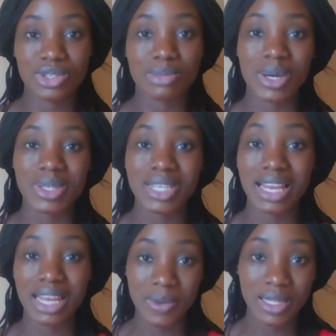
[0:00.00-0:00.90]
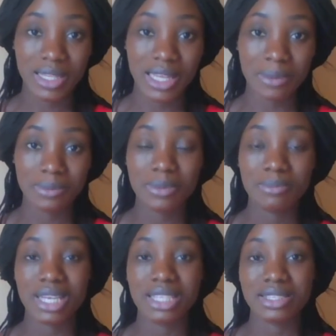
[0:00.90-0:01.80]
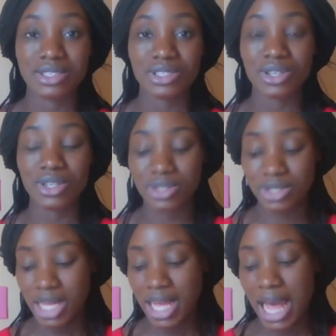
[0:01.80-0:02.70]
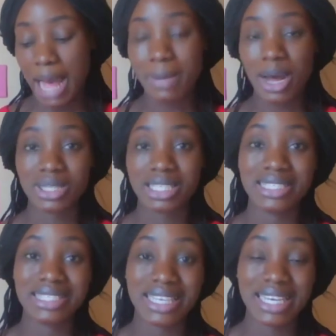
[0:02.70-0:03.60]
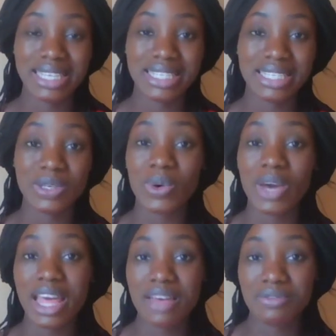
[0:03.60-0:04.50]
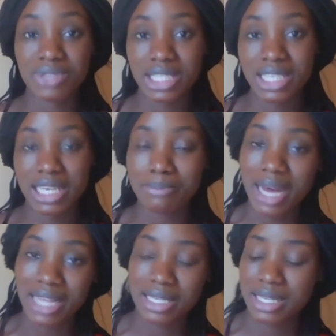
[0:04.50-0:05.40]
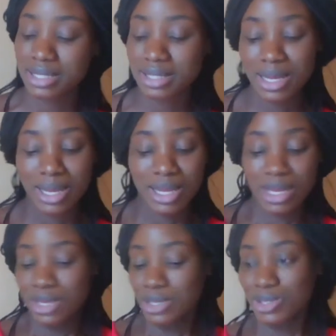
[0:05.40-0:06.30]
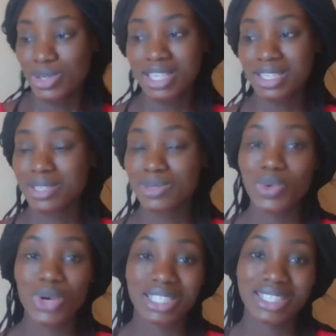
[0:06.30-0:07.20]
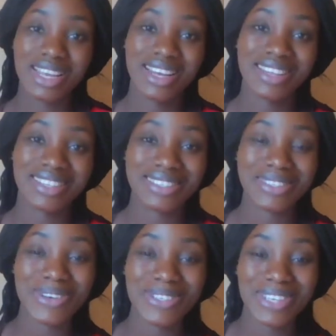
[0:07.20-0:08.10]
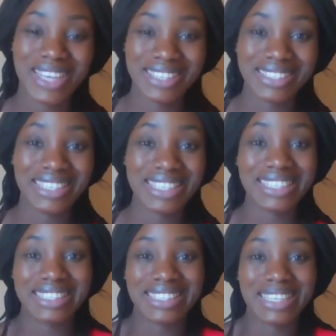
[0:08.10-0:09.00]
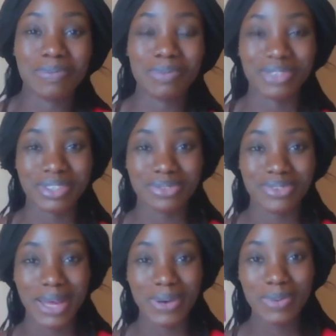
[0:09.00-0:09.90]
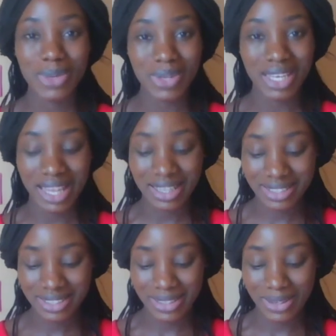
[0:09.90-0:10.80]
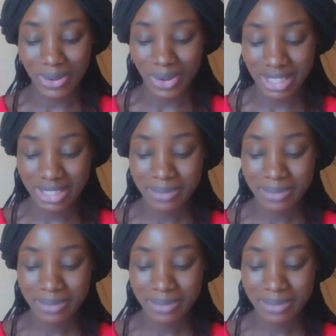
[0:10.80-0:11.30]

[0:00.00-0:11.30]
about allowing them make decisions about daily or everyday matters. So this is what the discussion essay is in brief. I hope you learned a lot,